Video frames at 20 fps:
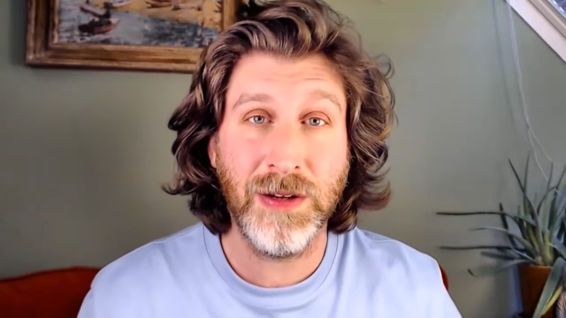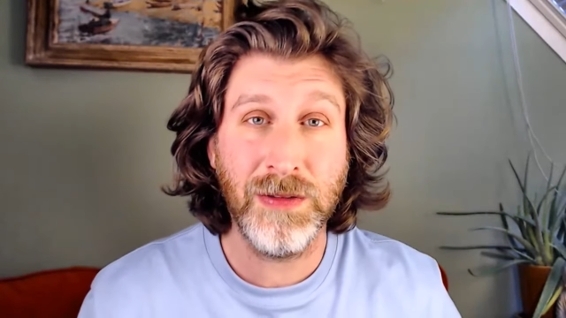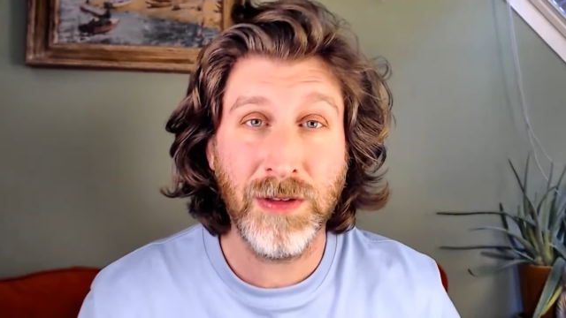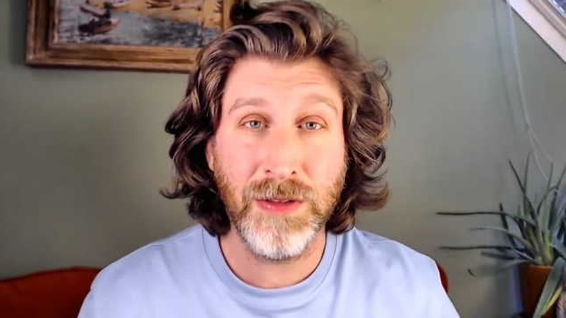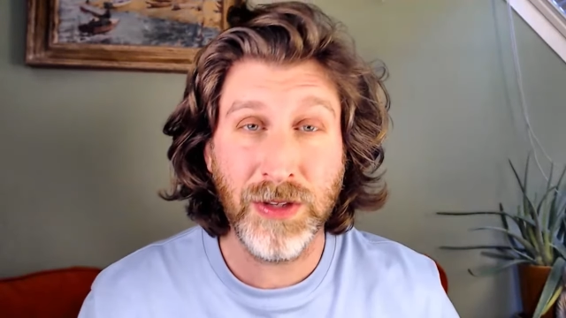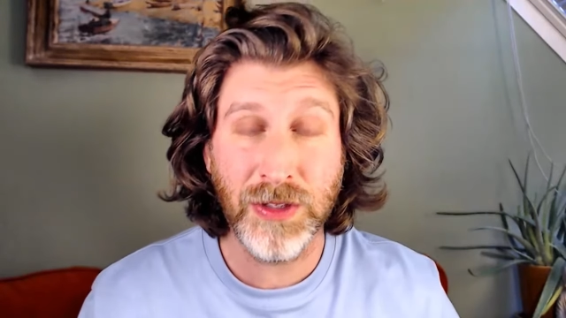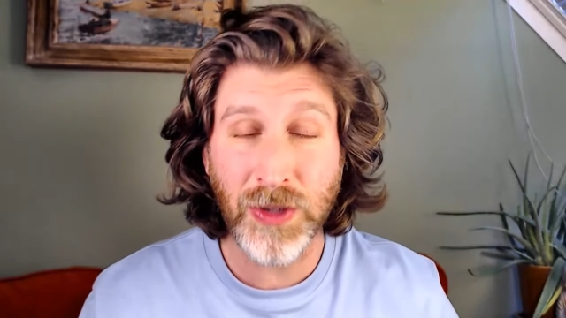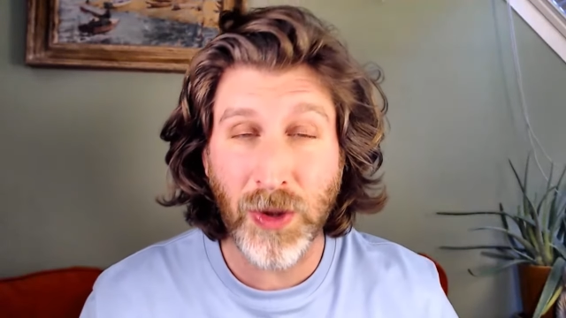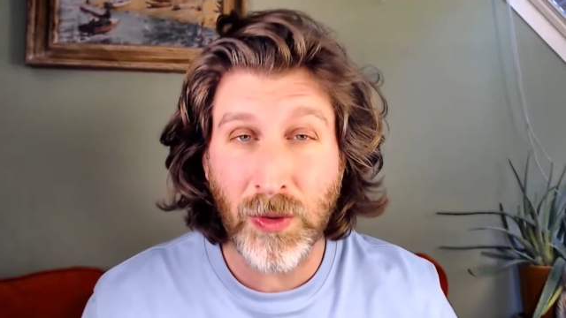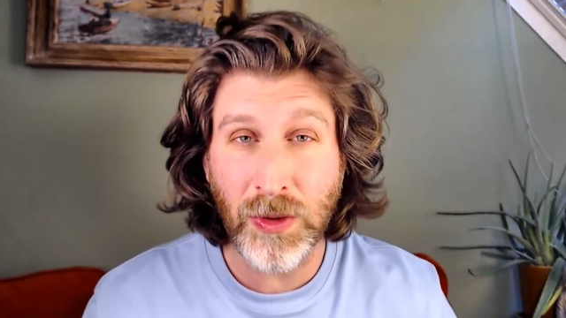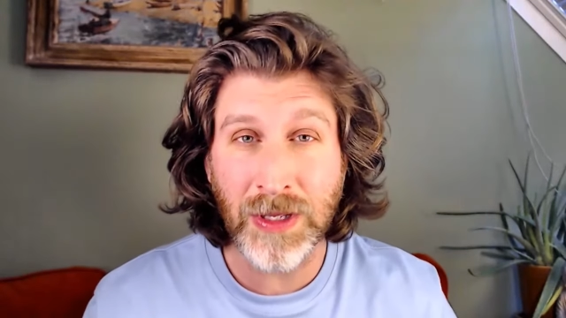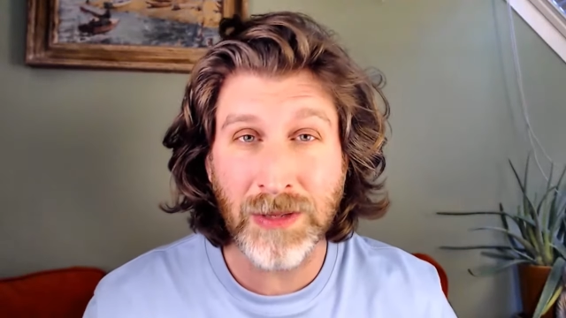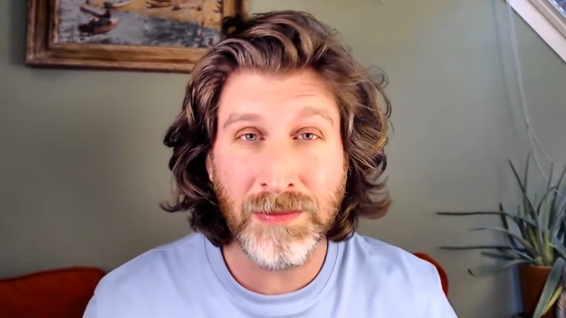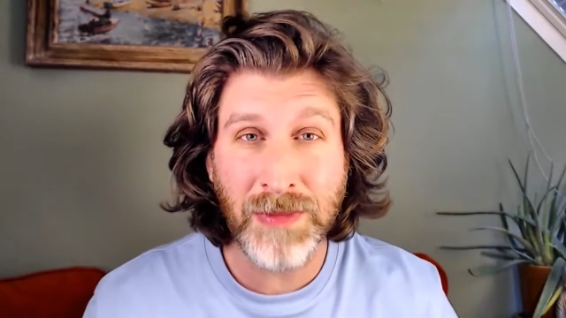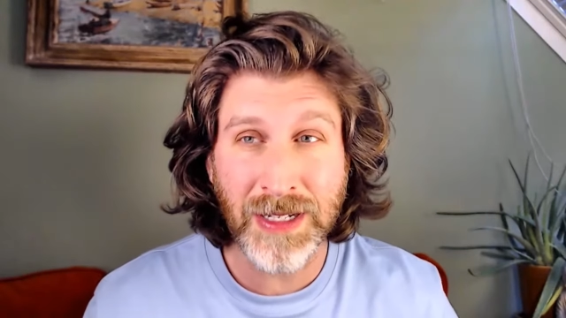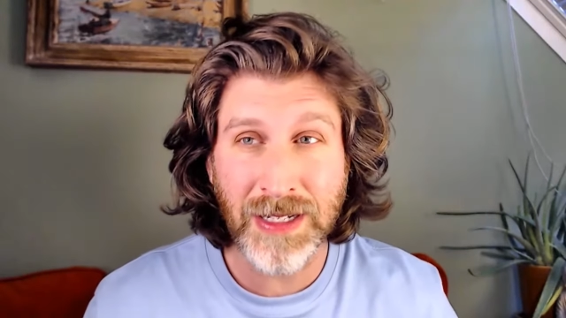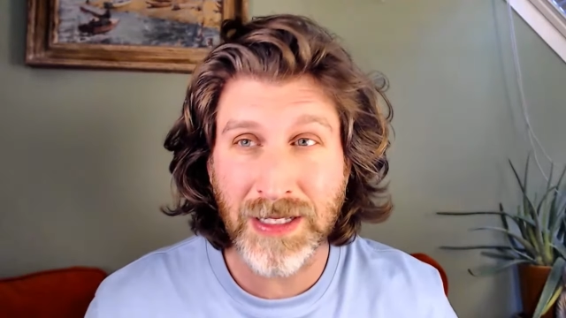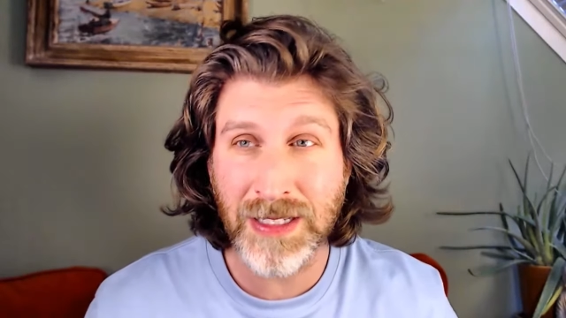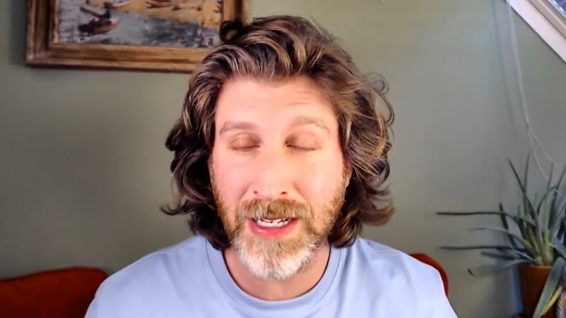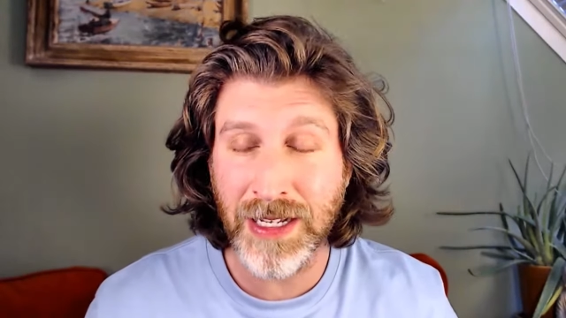that the goal in
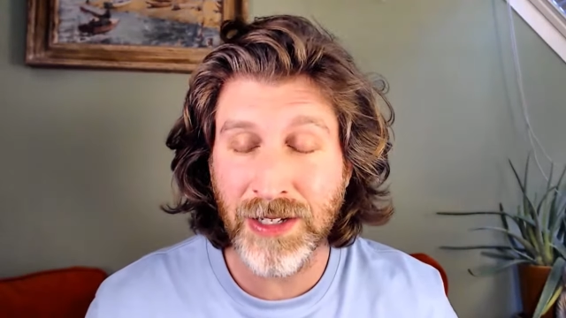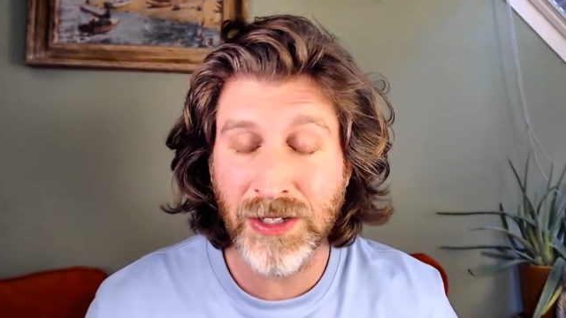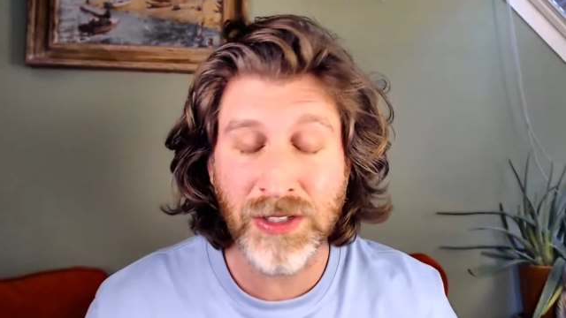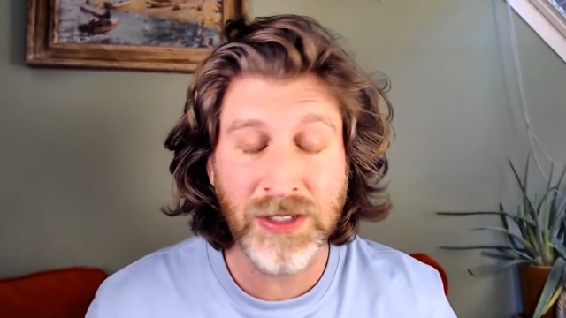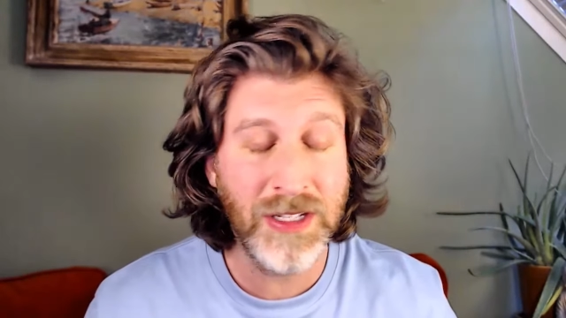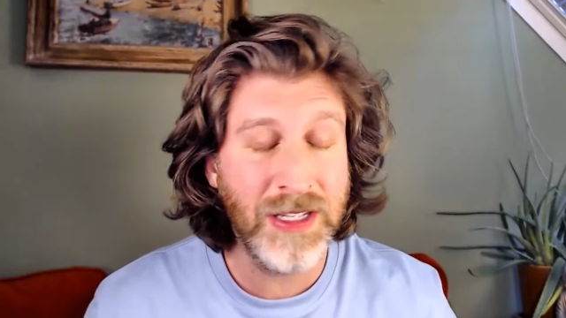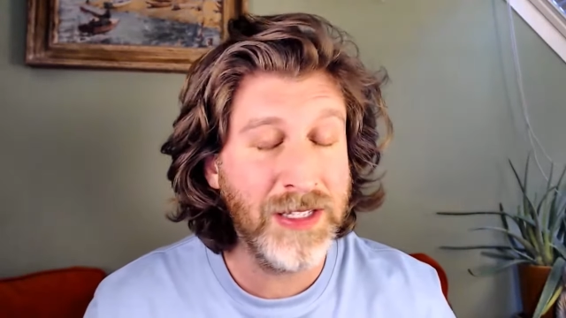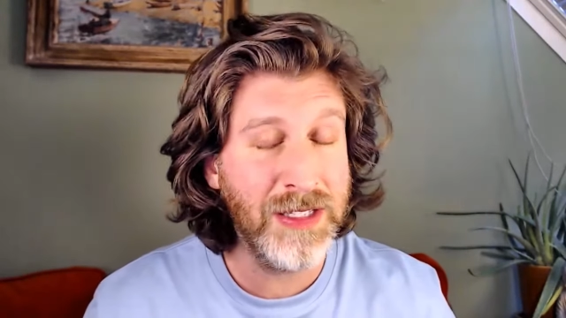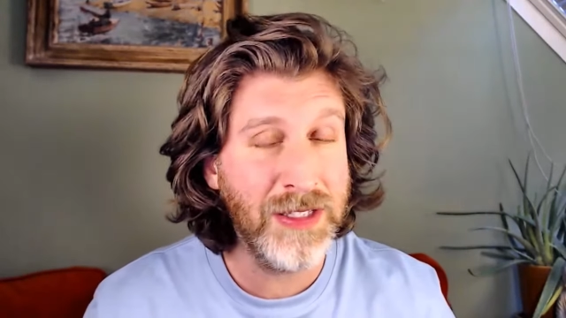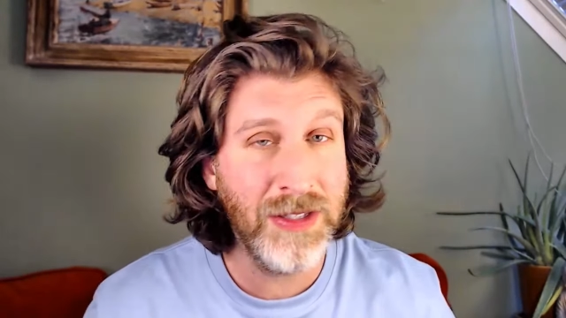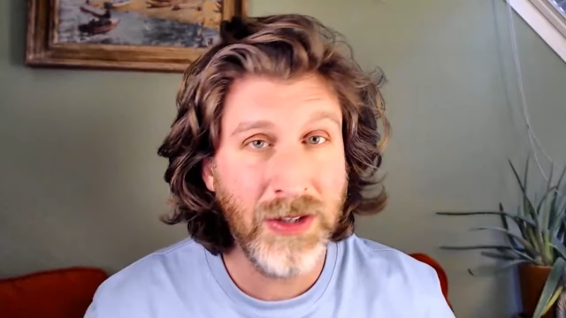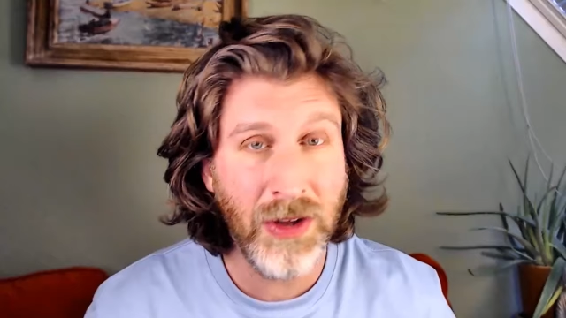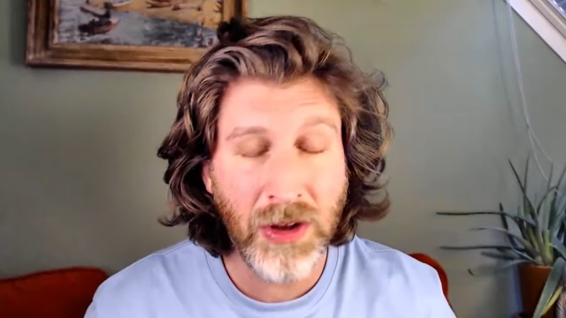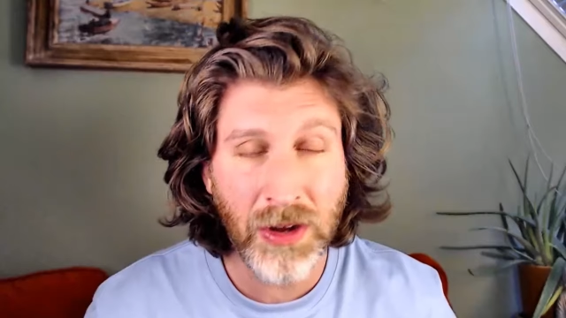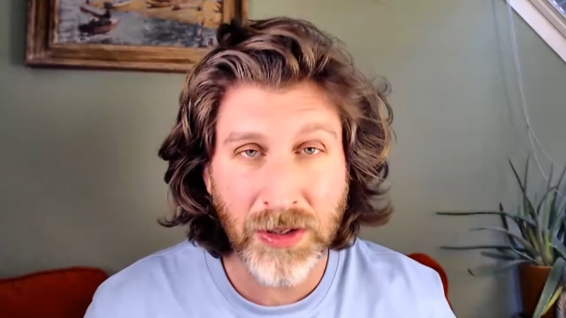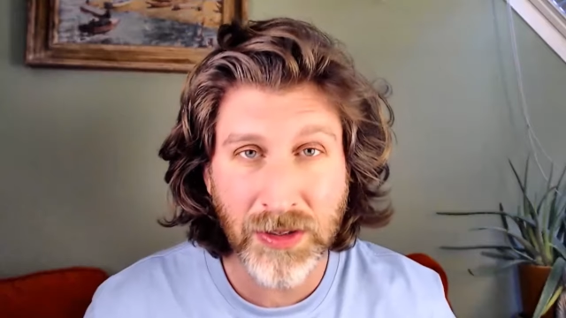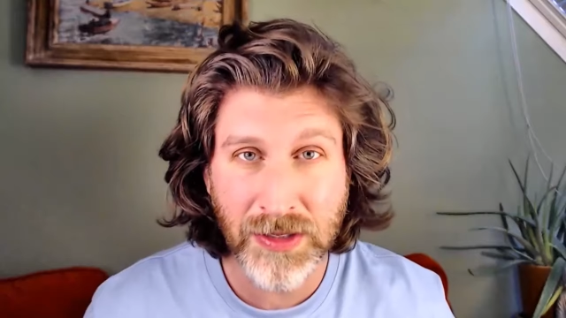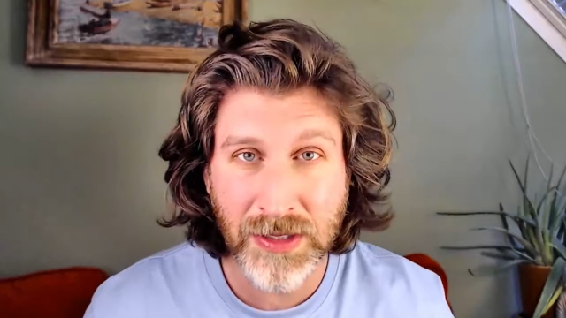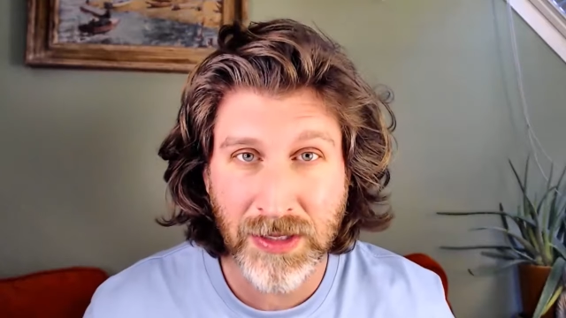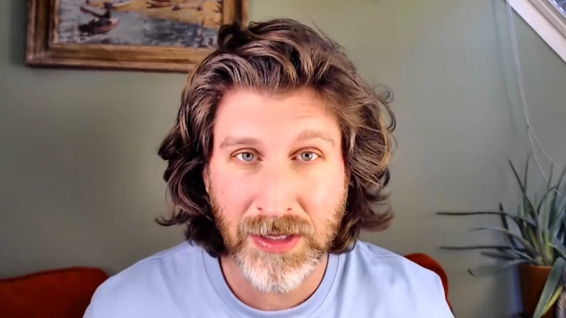meditation is
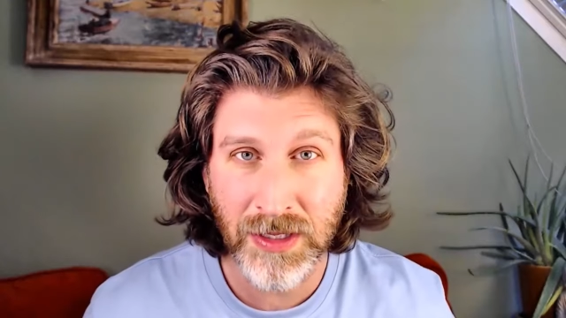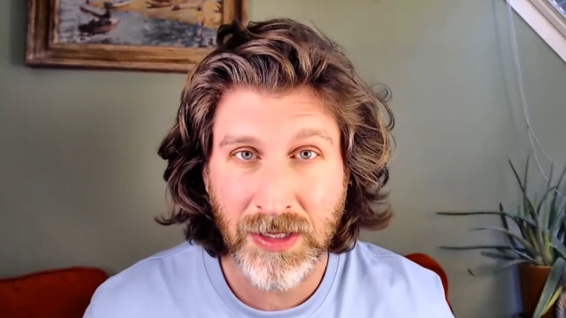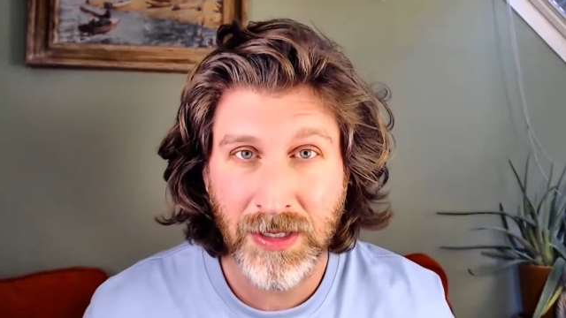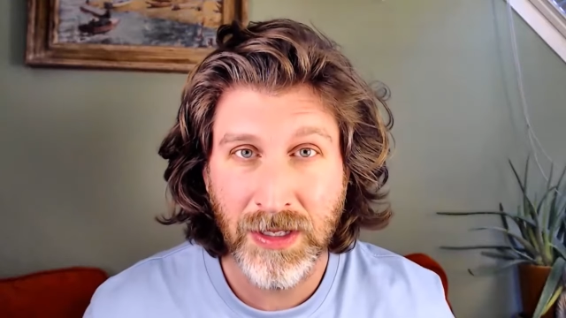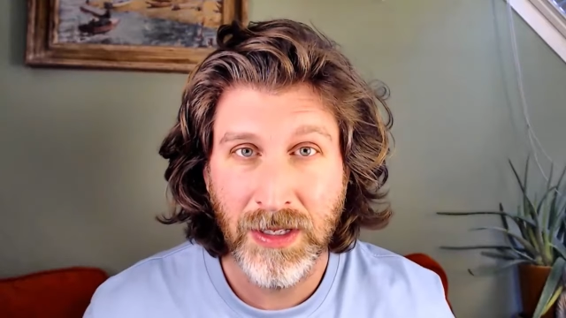not